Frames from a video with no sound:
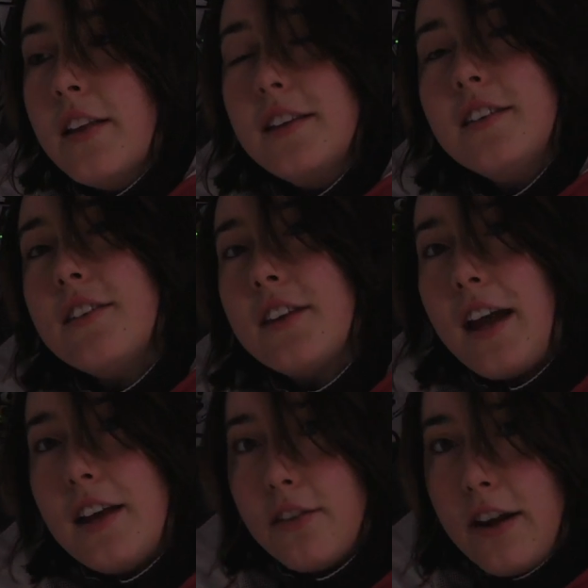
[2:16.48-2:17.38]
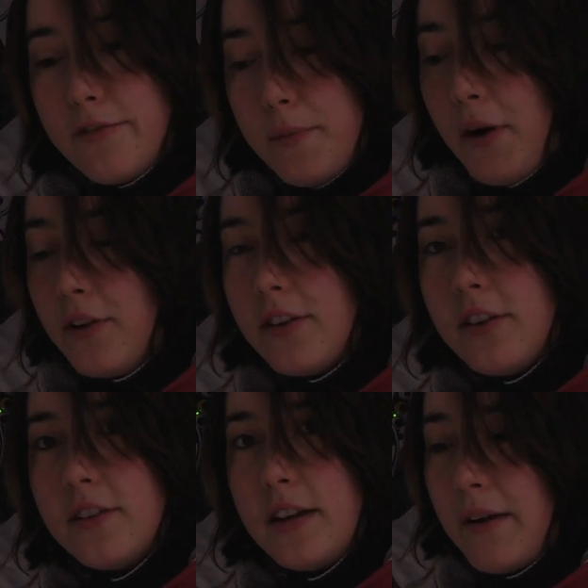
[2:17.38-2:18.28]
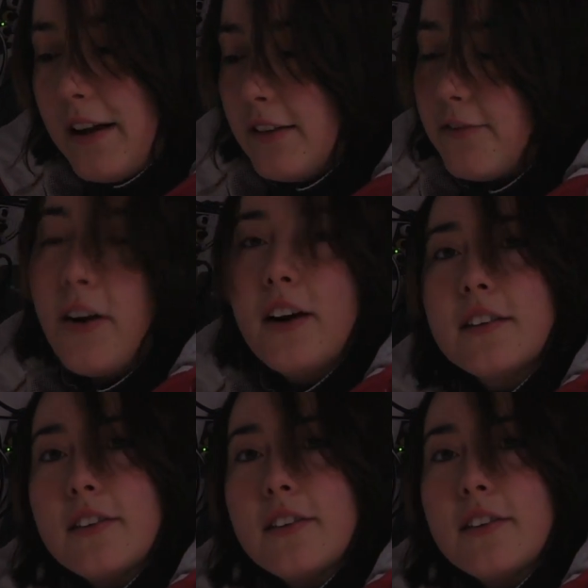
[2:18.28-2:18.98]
This isn't the case on every boat, so you may find